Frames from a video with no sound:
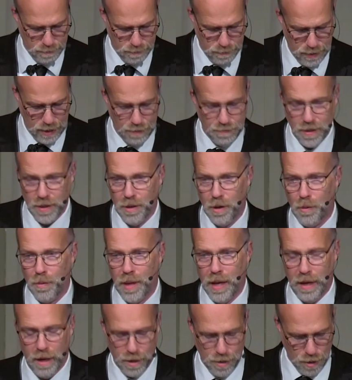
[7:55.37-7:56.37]
even though
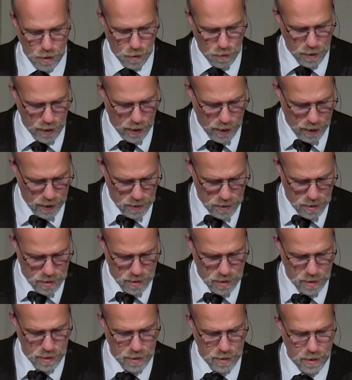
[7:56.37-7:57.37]
they are no
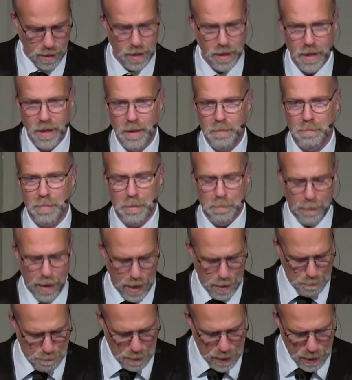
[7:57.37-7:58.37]
gods? But my
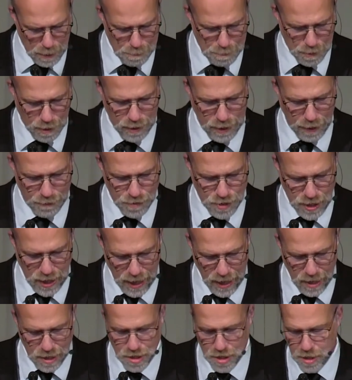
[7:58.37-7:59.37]
people have
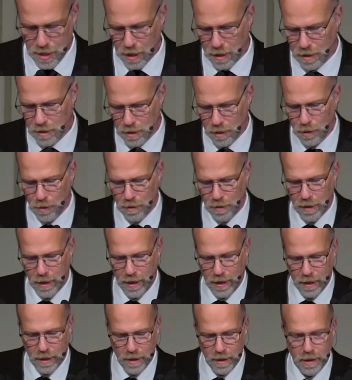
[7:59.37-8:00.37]
changed their
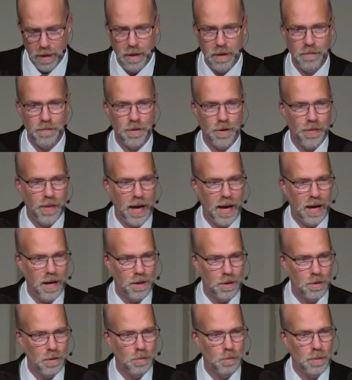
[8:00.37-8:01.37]
glory for
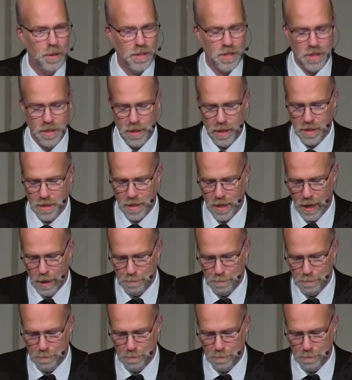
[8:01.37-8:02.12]
that which does not